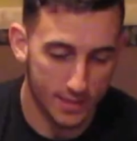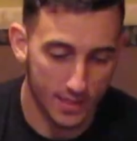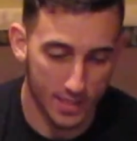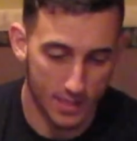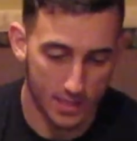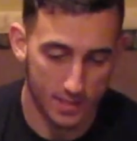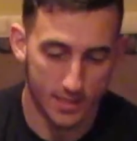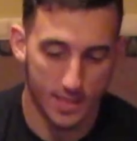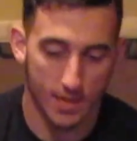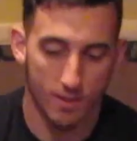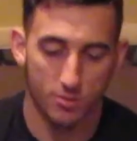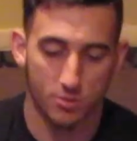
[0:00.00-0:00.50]
get
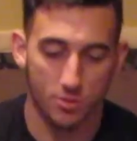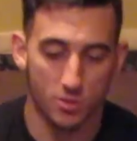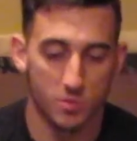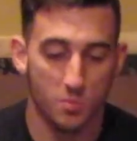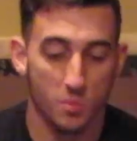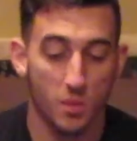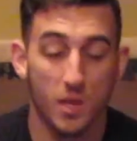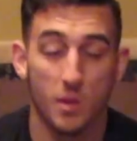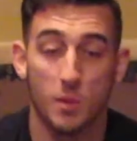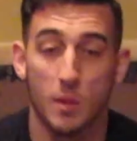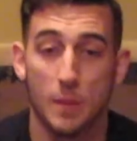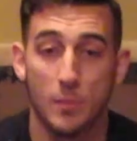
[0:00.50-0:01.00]
this out to as
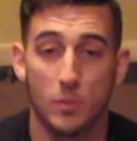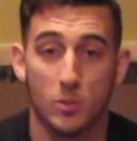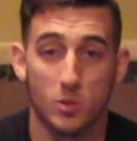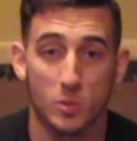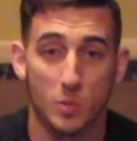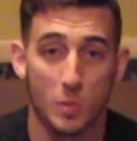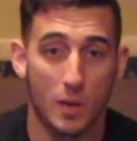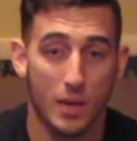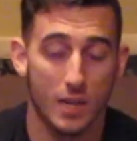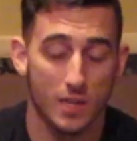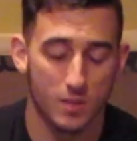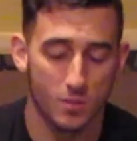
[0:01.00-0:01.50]
many people as
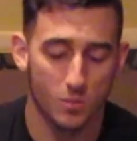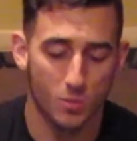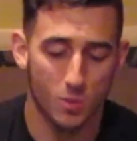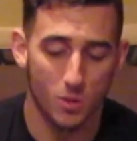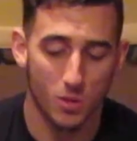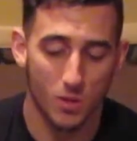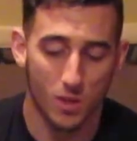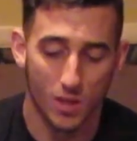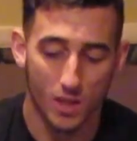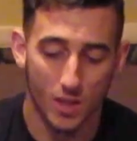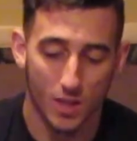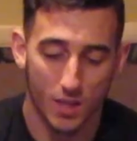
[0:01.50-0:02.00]

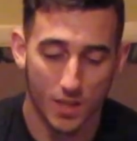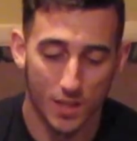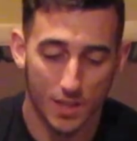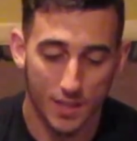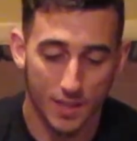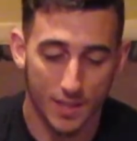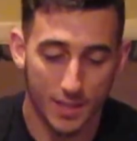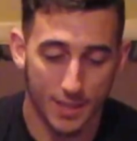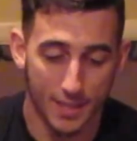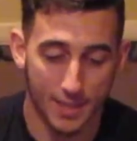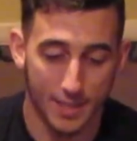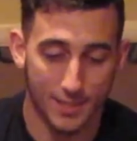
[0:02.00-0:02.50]
possible
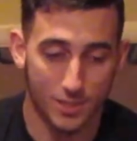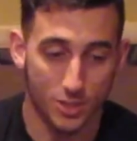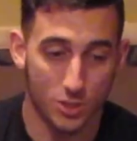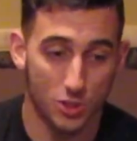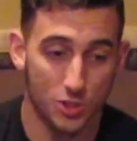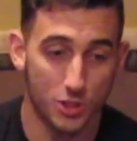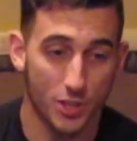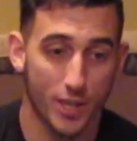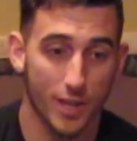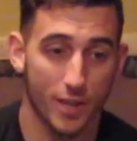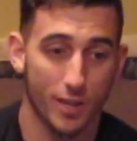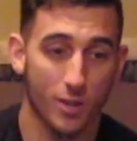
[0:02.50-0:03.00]
and
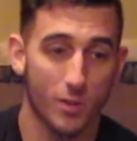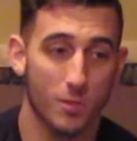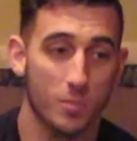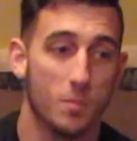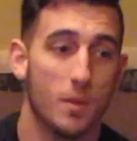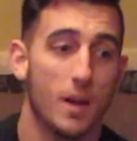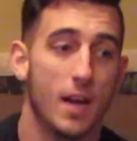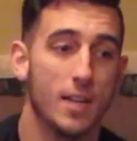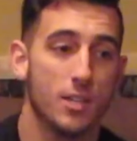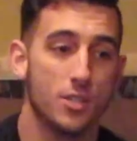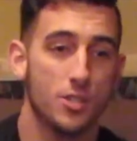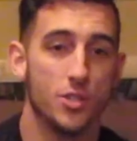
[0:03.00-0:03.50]
share
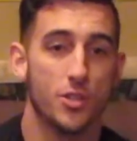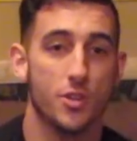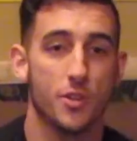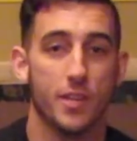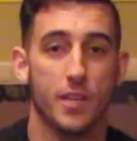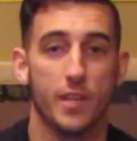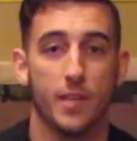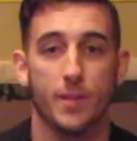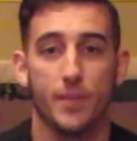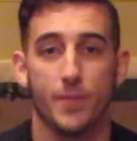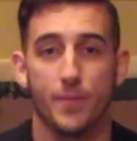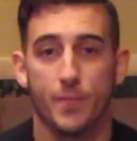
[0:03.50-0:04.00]
my
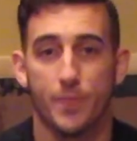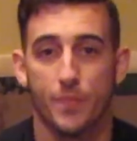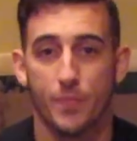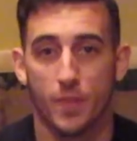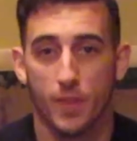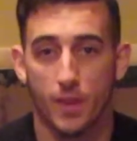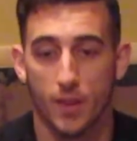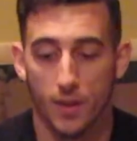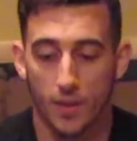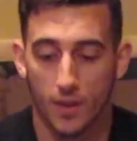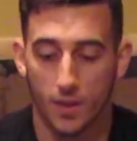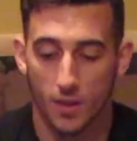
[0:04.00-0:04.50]
journey
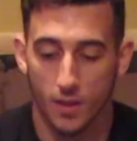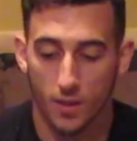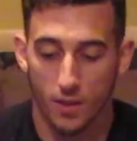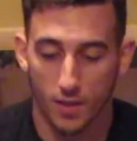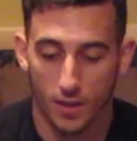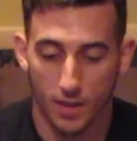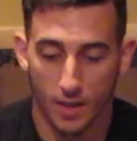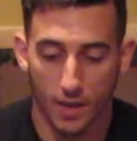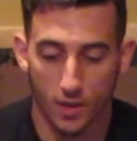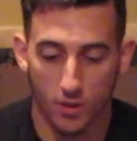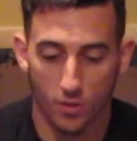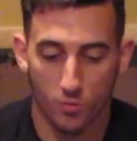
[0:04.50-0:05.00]

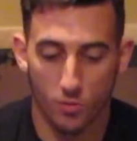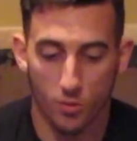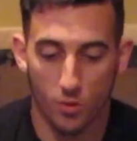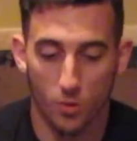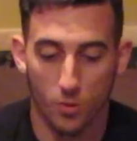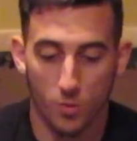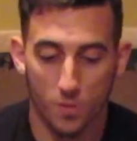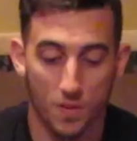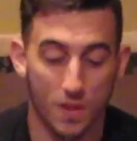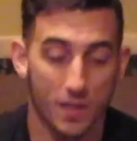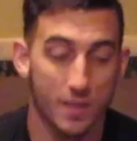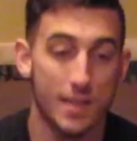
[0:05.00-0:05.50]
and
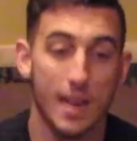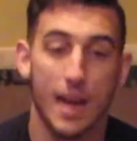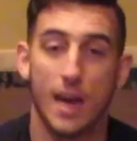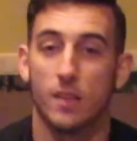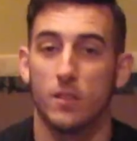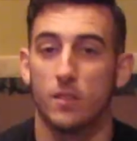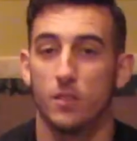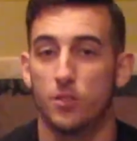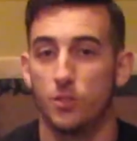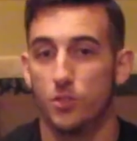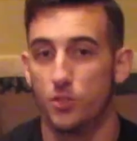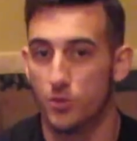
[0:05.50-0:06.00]
growth and
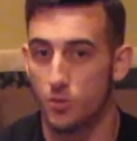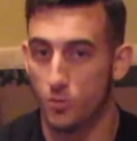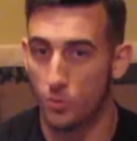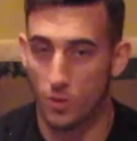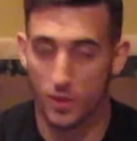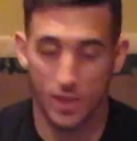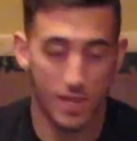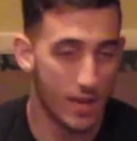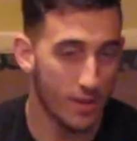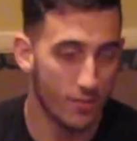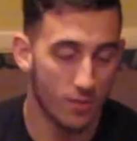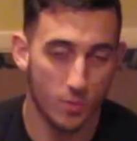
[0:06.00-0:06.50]
knowledge
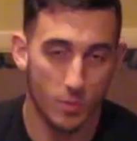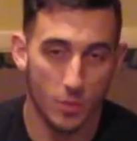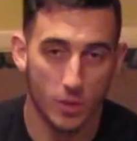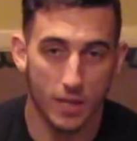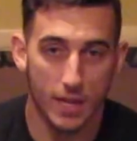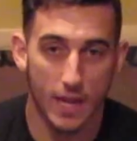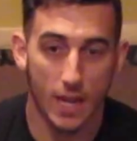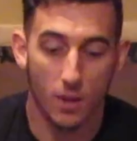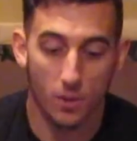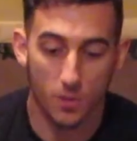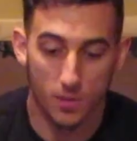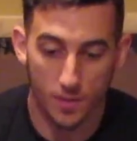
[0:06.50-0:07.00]
with
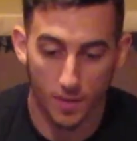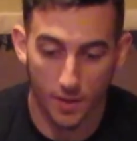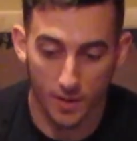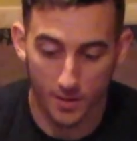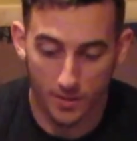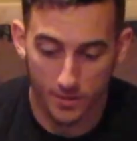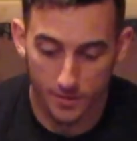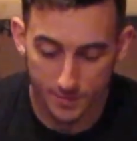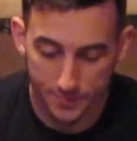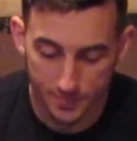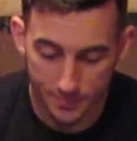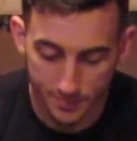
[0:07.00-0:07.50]
everybody out
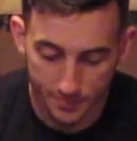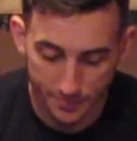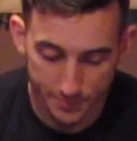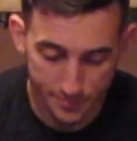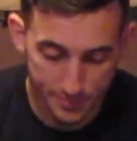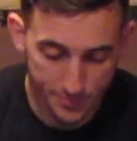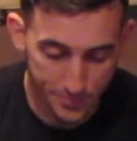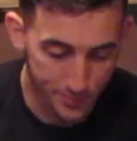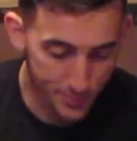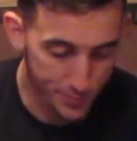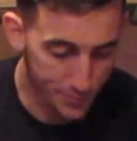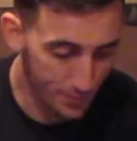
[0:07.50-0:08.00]
there.
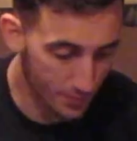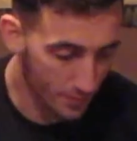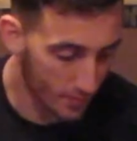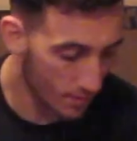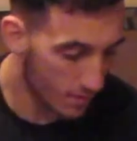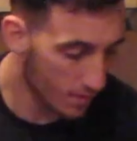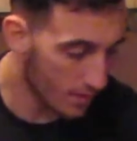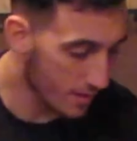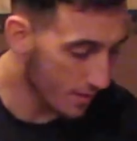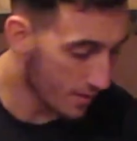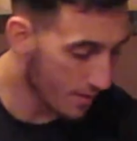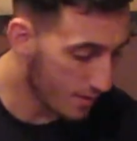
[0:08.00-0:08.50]

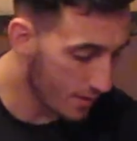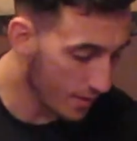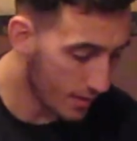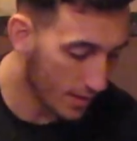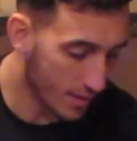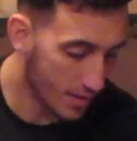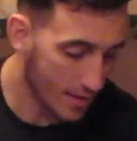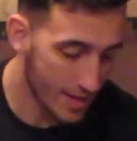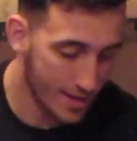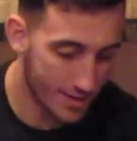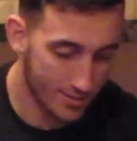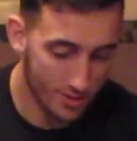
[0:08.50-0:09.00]
I
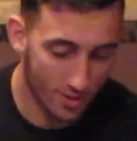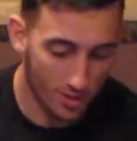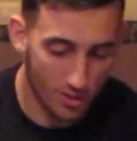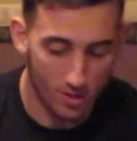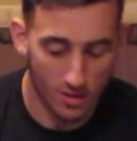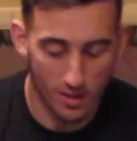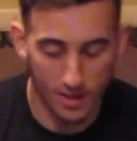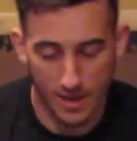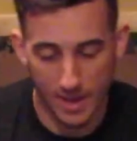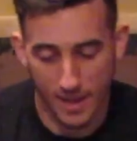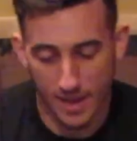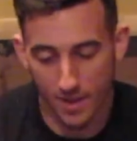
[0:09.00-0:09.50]
think that is
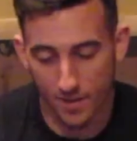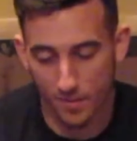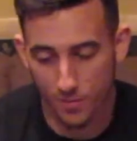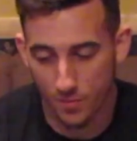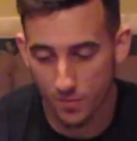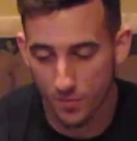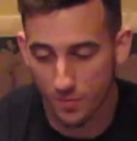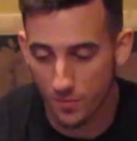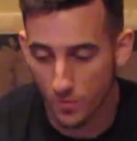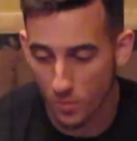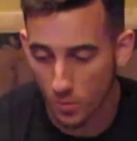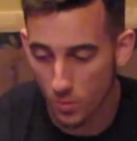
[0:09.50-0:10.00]
all I have
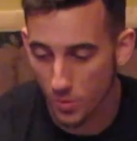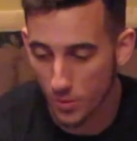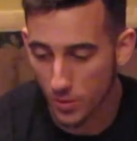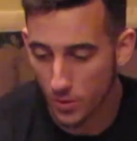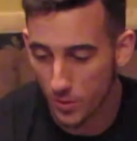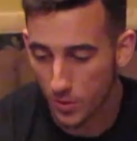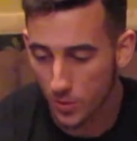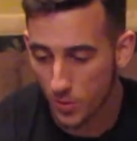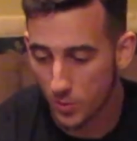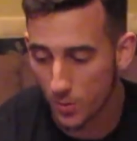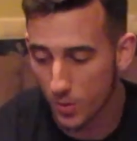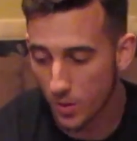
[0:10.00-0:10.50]
for
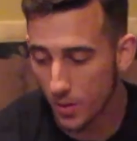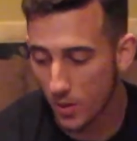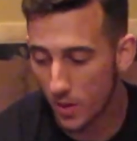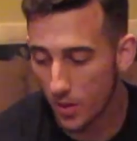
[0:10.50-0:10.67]
you.